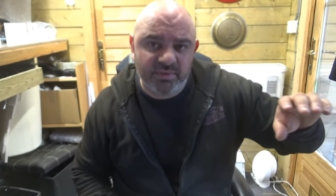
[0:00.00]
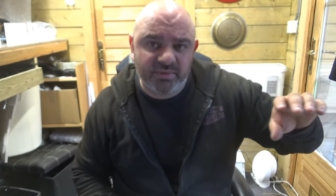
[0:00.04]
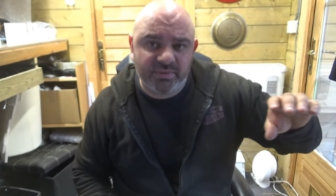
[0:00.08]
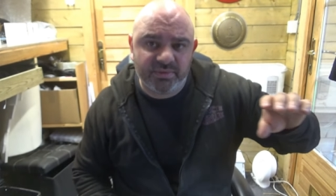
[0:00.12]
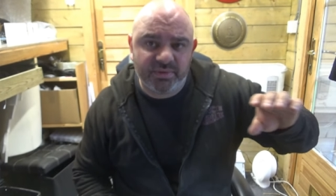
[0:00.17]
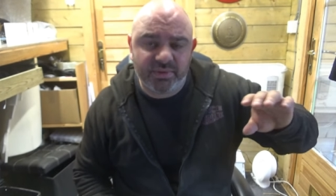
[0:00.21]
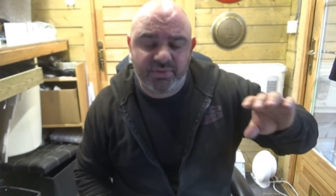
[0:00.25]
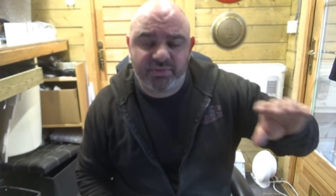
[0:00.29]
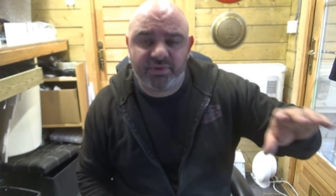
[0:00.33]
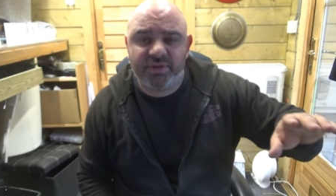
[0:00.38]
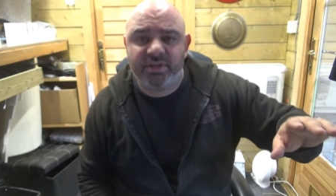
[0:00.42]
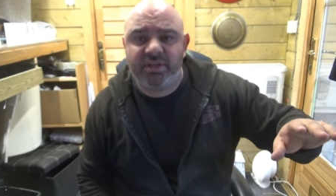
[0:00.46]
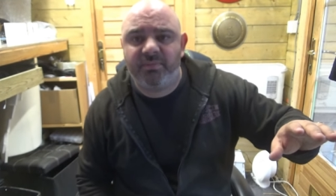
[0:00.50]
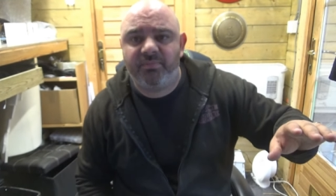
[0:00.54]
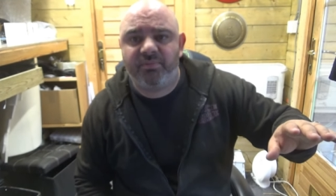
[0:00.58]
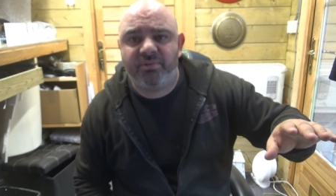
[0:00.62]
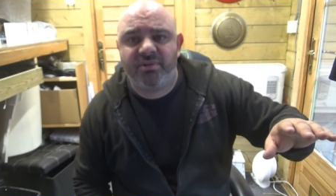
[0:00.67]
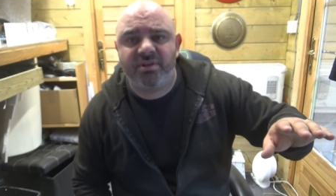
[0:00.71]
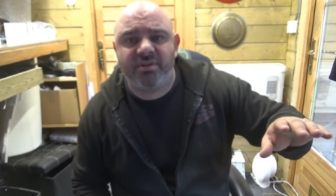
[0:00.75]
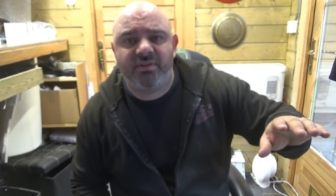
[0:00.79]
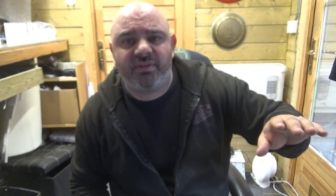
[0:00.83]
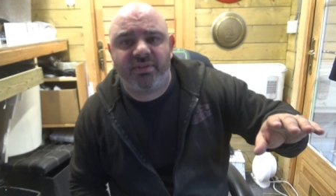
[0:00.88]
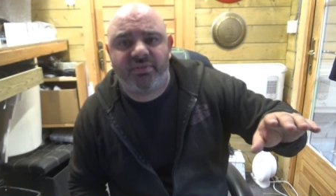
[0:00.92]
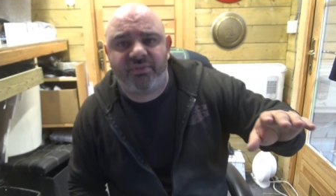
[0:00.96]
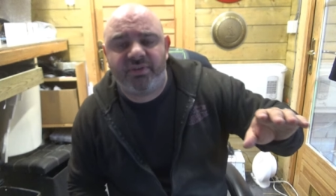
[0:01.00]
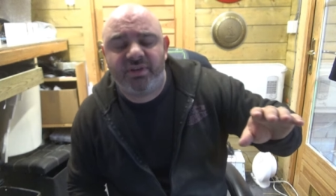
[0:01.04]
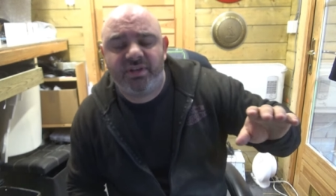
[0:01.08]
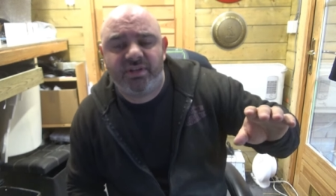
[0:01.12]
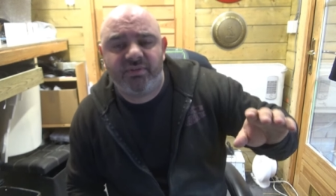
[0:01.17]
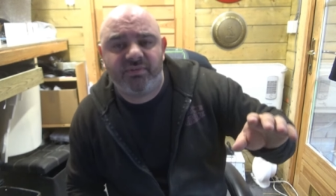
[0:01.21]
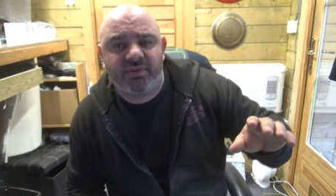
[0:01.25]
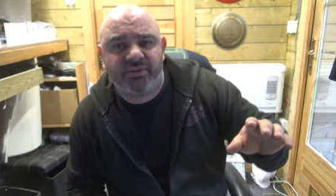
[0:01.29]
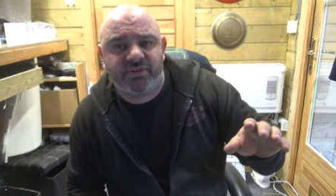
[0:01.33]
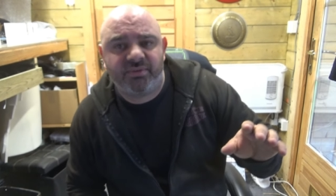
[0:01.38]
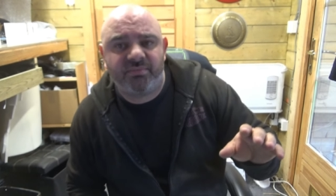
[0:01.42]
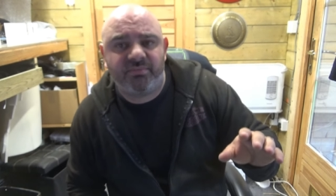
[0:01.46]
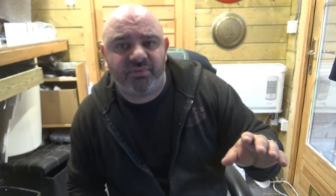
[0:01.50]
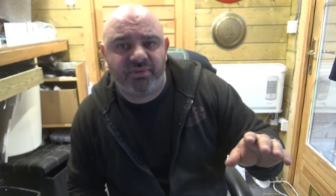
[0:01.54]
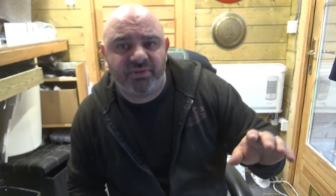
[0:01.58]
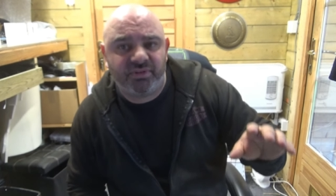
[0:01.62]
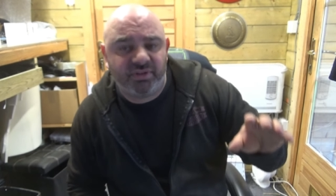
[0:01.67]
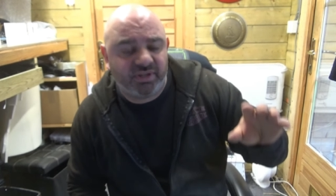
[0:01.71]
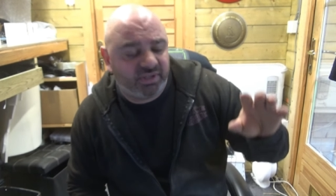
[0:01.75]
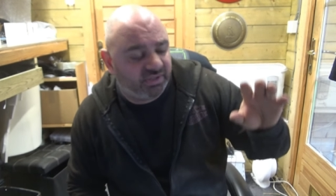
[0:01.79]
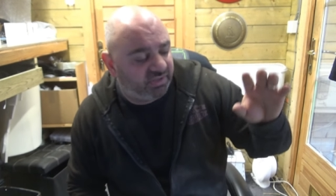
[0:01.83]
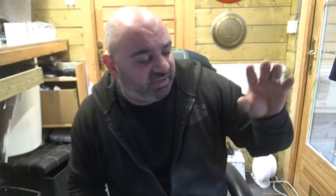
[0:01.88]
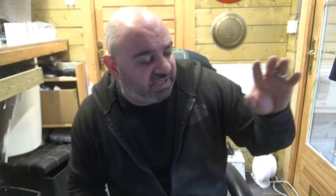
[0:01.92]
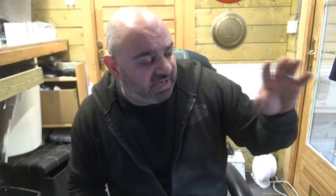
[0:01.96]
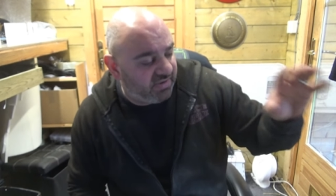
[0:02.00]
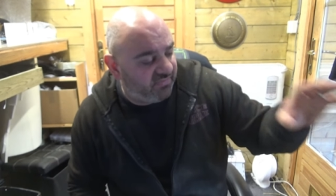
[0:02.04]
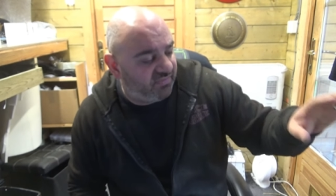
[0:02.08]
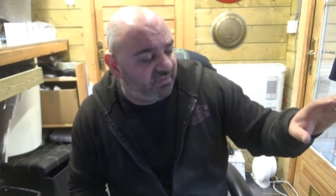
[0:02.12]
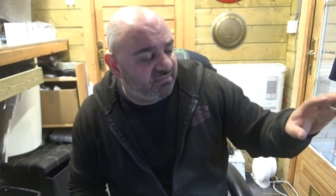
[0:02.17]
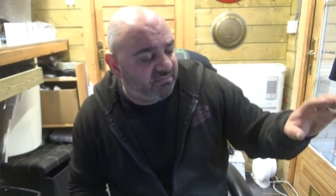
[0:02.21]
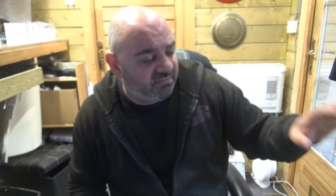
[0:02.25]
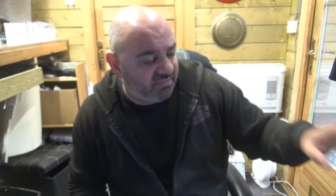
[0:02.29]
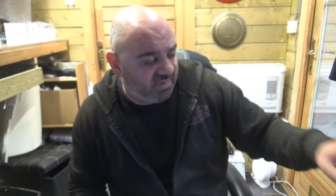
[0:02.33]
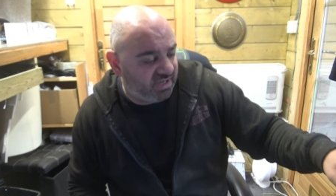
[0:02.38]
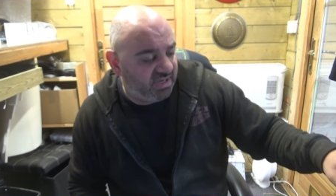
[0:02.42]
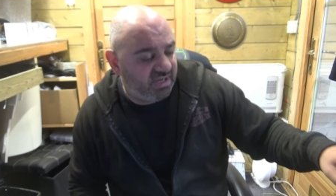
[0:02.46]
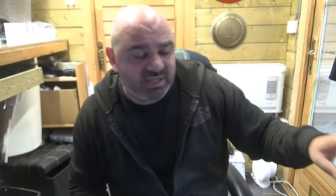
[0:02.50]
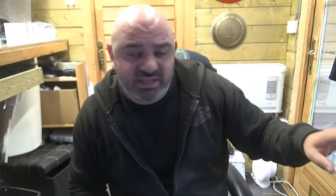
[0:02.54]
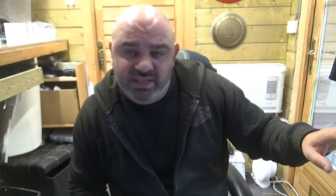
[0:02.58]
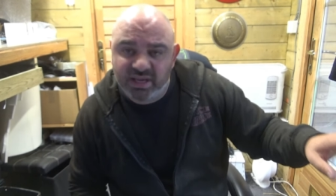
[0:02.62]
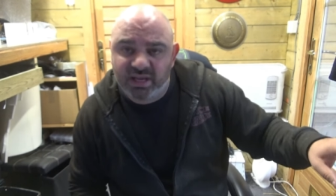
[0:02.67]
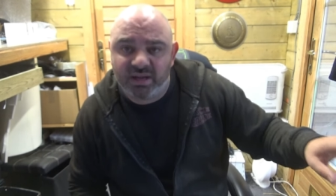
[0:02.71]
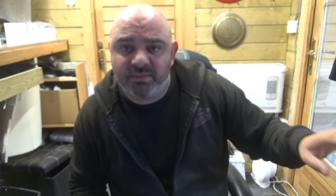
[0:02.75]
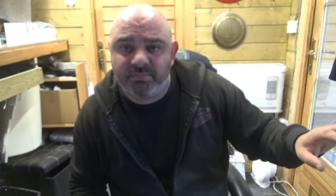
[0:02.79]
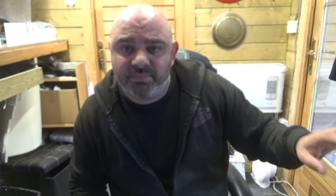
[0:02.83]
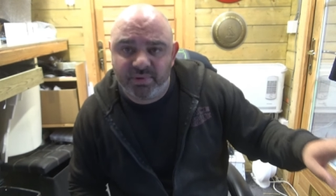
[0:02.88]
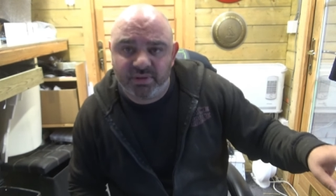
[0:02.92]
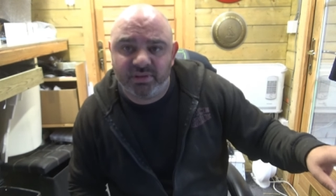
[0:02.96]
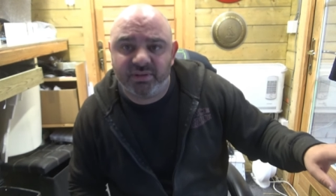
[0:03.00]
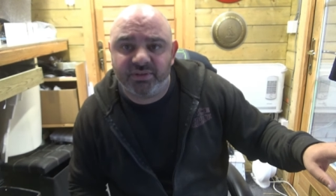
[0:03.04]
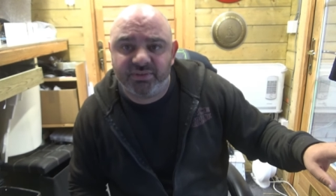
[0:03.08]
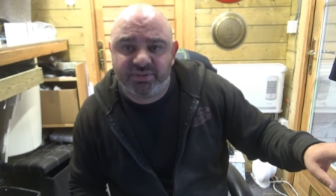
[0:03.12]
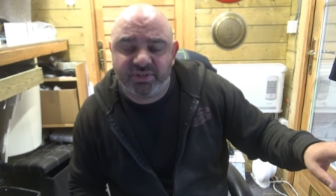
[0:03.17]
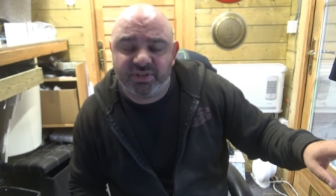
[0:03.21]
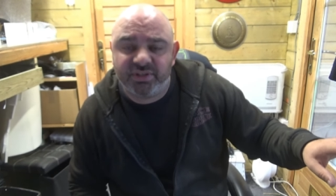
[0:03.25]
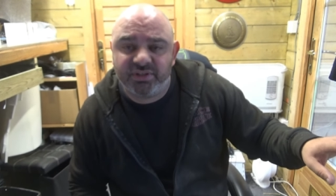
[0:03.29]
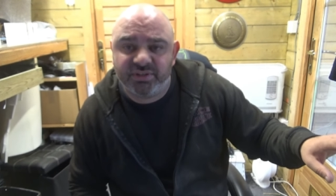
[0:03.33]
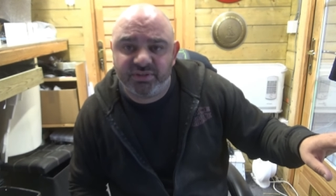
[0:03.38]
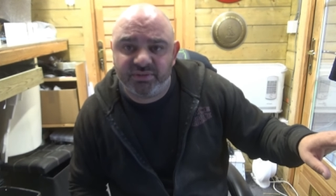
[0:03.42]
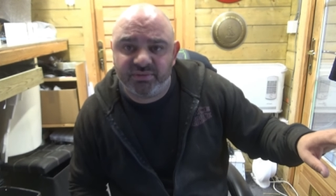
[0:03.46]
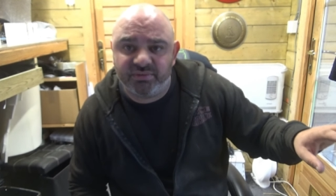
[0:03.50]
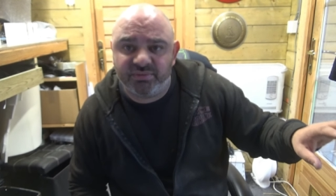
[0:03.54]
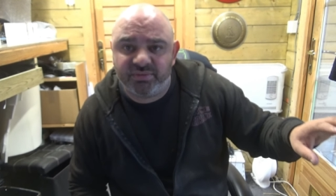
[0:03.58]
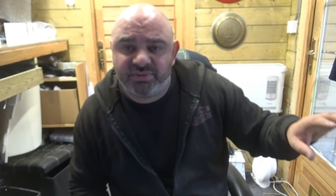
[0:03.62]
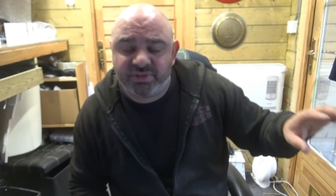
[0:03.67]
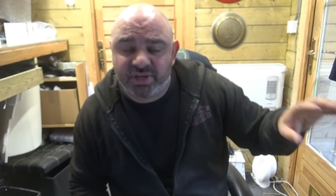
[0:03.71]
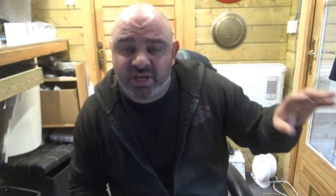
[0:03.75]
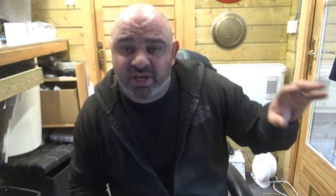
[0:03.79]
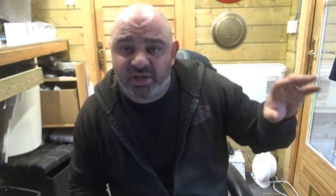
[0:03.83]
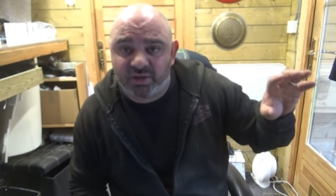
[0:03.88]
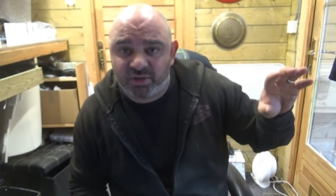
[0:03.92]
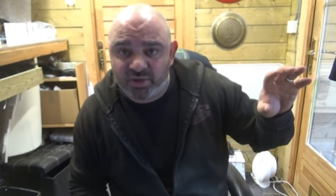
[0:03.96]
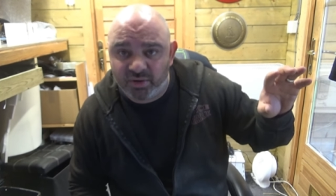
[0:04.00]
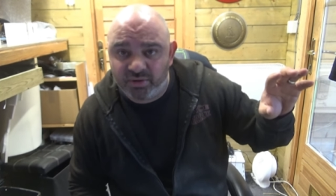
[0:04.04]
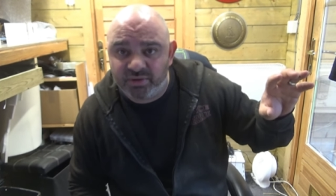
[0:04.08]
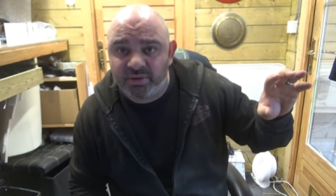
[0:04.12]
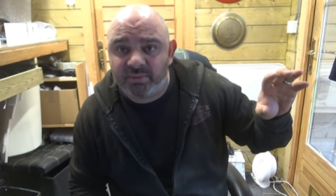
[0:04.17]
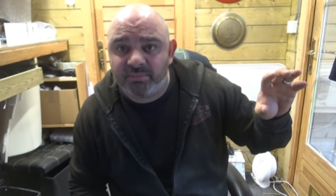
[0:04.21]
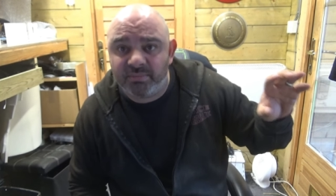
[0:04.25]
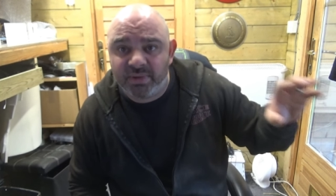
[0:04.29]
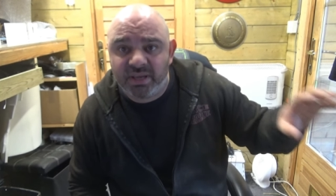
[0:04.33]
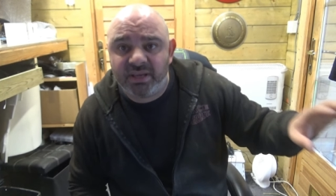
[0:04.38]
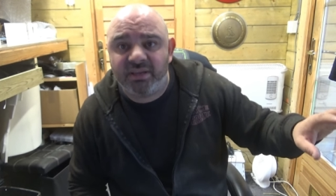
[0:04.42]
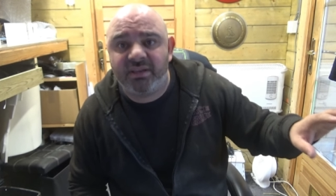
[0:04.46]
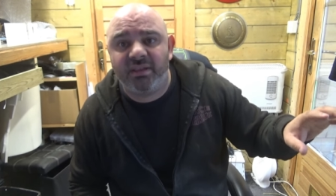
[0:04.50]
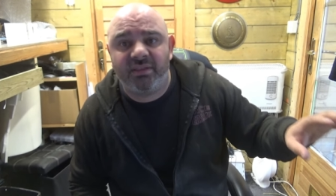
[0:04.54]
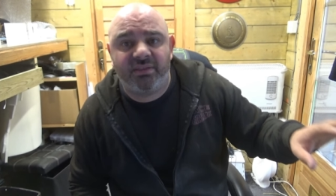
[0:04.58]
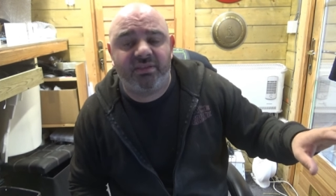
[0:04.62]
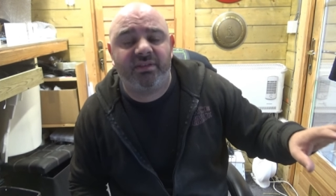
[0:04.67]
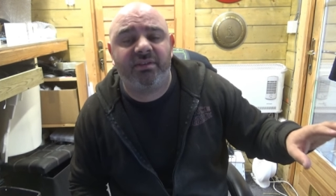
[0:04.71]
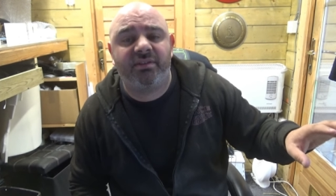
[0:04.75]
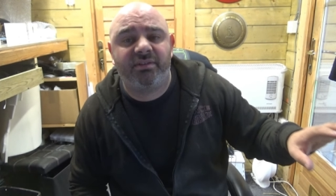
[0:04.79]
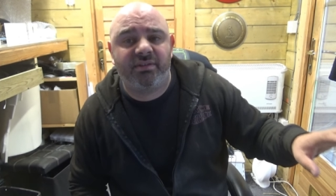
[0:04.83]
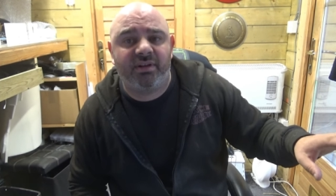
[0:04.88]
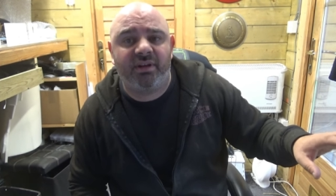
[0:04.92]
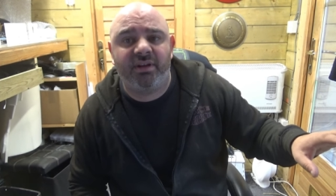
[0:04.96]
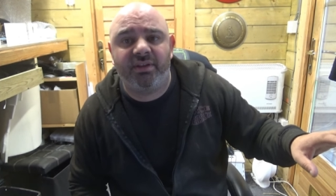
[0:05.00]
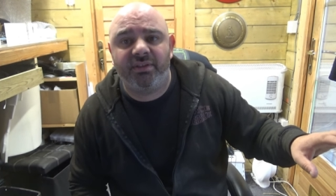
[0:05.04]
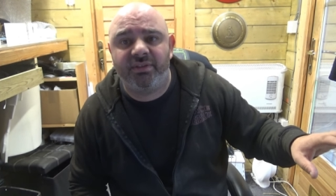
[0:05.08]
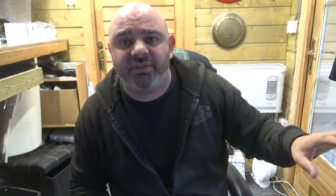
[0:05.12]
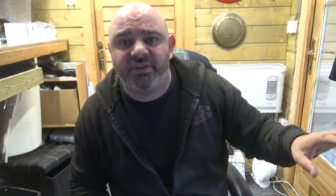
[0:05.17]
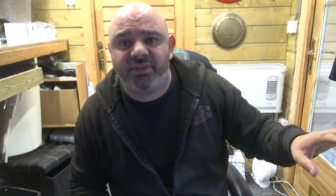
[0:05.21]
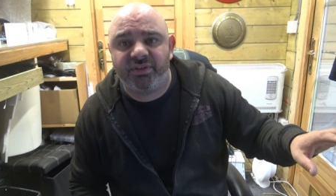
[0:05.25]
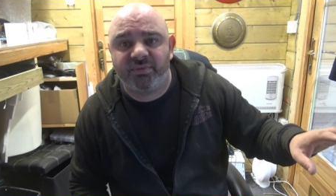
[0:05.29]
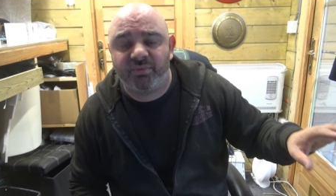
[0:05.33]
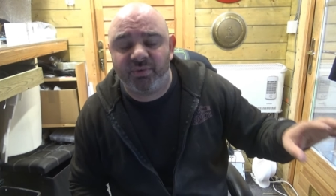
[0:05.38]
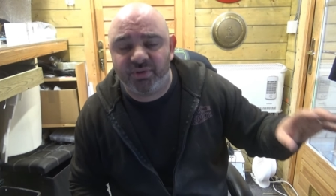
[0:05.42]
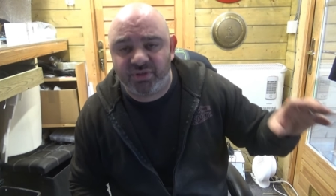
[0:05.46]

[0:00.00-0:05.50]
the 3D print, 3D resin printing has given me that ability to start going and making things like this,